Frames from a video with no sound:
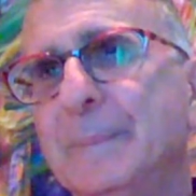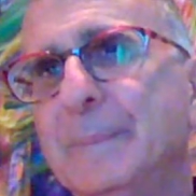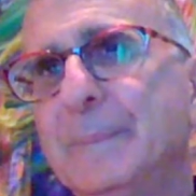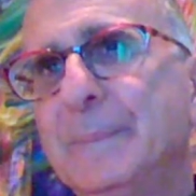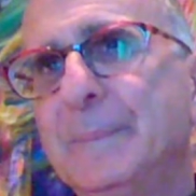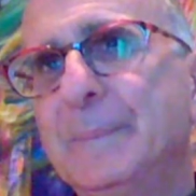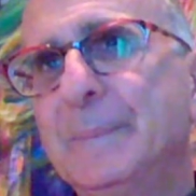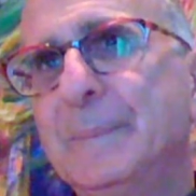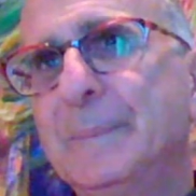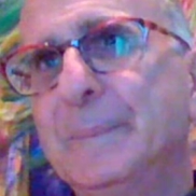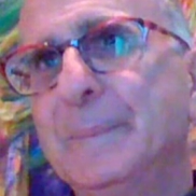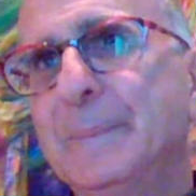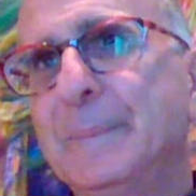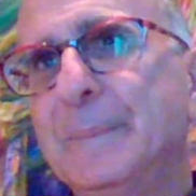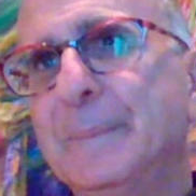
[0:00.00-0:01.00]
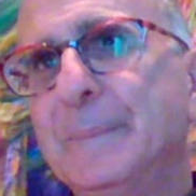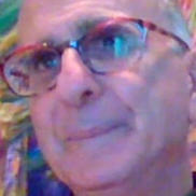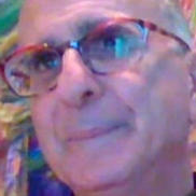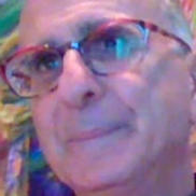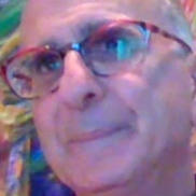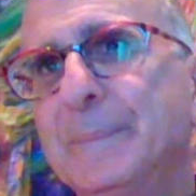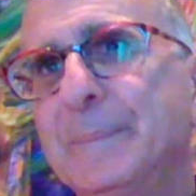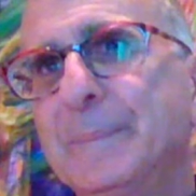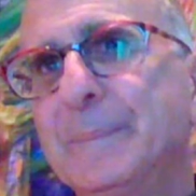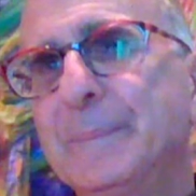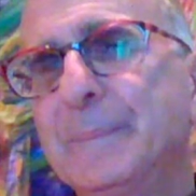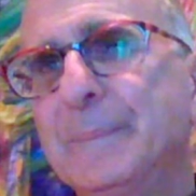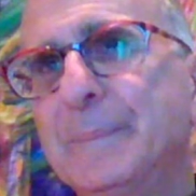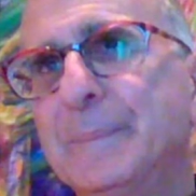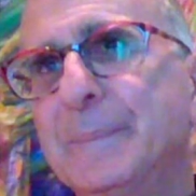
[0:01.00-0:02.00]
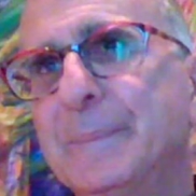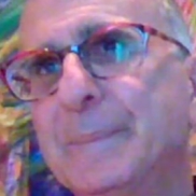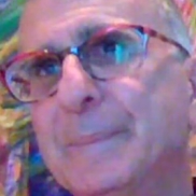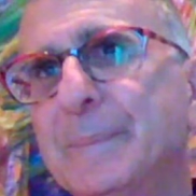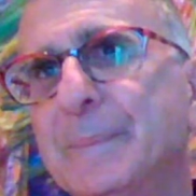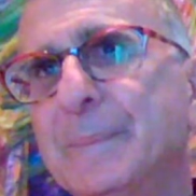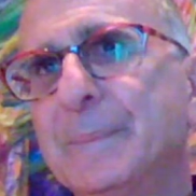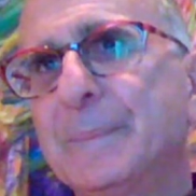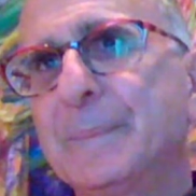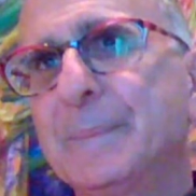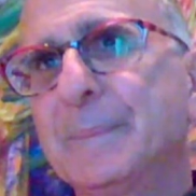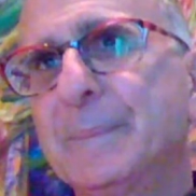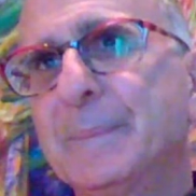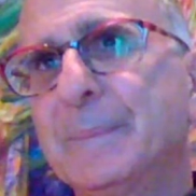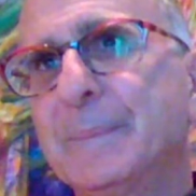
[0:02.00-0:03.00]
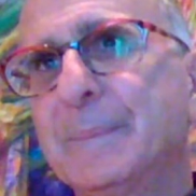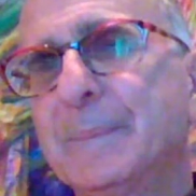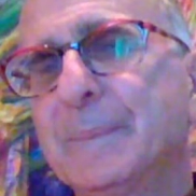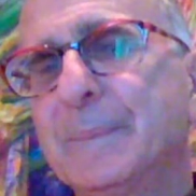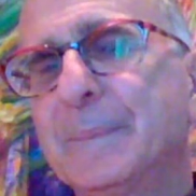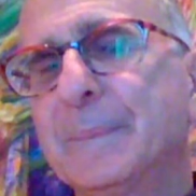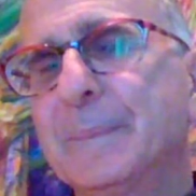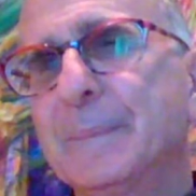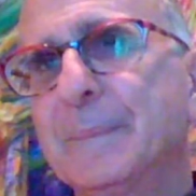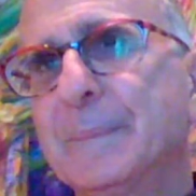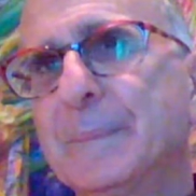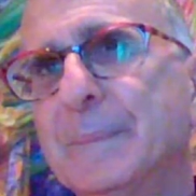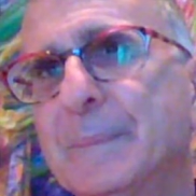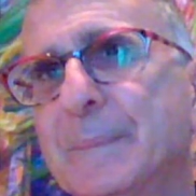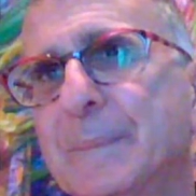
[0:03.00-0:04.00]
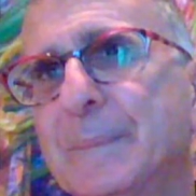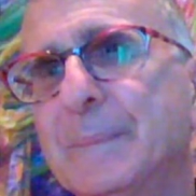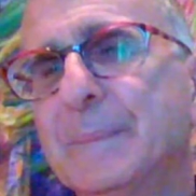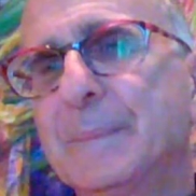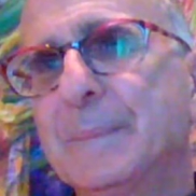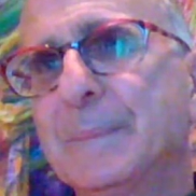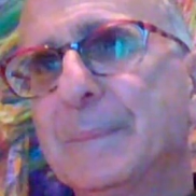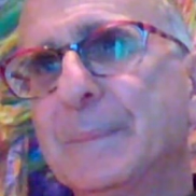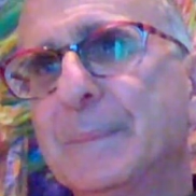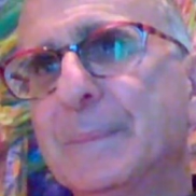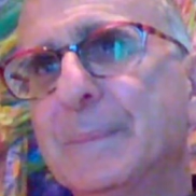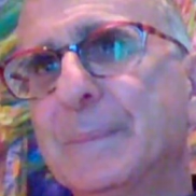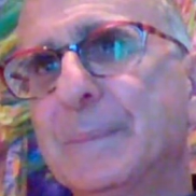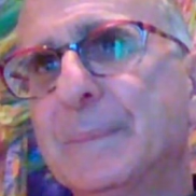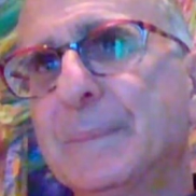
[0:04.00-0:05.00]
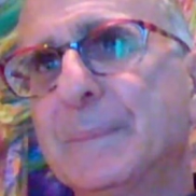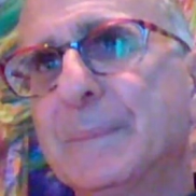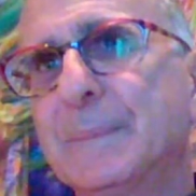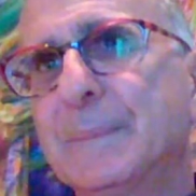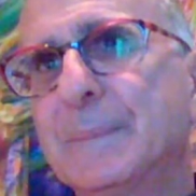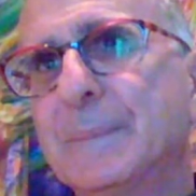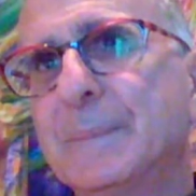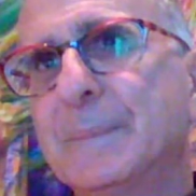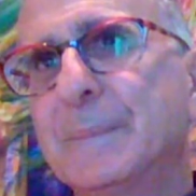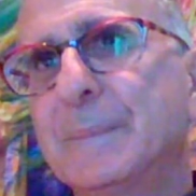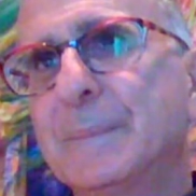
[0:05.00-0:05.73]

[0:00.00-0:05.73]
(not speaking)